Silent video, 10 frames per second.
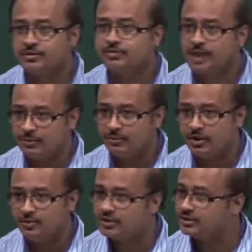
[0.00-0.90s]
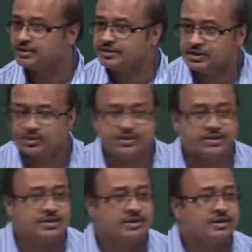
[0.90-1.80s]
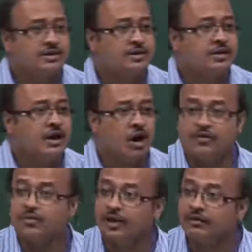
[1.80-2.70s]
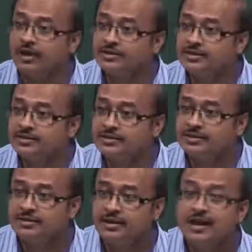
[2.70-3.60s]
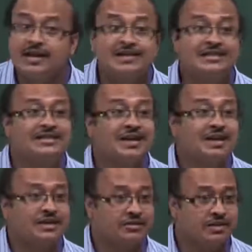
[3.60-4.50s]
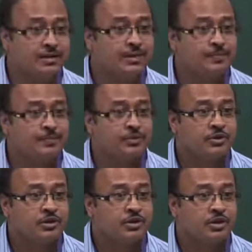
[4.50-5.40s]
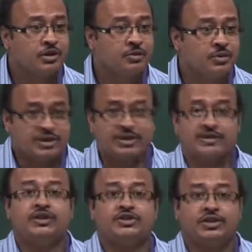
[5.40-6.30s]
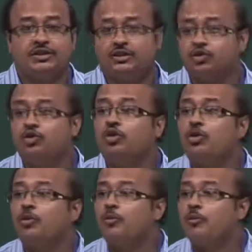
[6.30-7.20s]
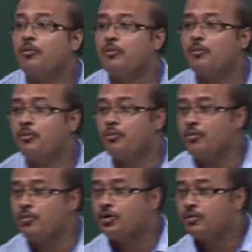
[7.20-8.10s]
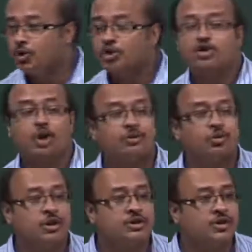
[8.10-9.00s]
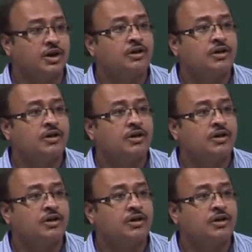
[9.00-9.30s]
primary, which is the sequence of amino acids; secondary, which are essentially the two most common ones are